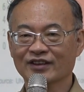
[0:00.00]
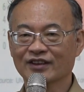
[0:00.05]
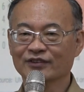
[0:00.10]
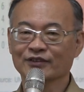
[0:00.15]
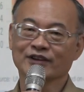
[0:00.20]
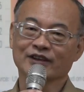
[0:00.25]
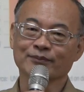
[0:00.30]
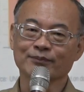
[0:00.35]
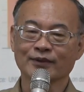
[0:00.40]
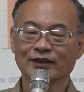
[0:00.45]
How to
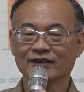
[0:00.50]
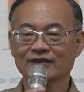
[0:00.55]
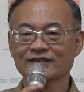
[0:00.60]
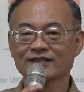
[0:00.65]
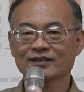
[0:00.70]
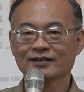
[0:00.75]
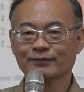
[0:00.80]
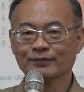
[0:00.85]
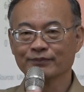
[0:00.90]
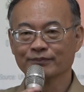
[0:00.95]
keep
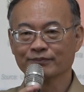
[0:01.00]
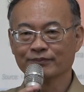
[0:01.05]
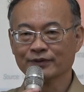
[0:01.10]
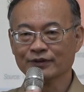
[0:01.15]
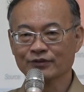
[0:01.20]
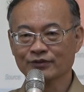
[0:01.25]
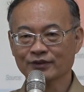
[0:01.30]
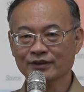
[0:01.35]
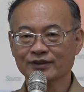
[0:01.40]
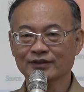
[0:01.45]
balance
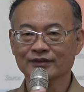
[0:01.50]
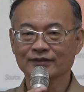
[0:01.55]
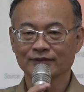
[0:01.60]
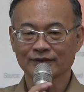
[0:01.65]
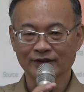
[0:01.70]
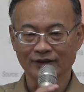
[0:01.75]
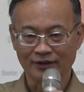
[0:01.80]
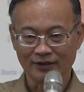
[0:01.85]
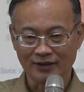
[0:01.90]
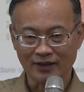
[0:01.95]
between
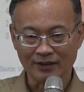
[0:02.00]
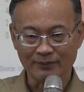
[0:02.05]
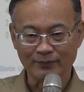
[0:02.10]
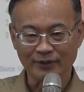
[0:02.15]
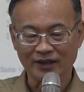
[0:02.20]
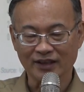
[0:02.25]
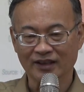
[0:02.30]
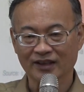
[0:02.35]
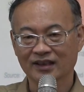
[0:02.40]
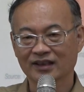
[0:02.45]

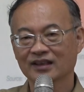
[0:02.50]
economic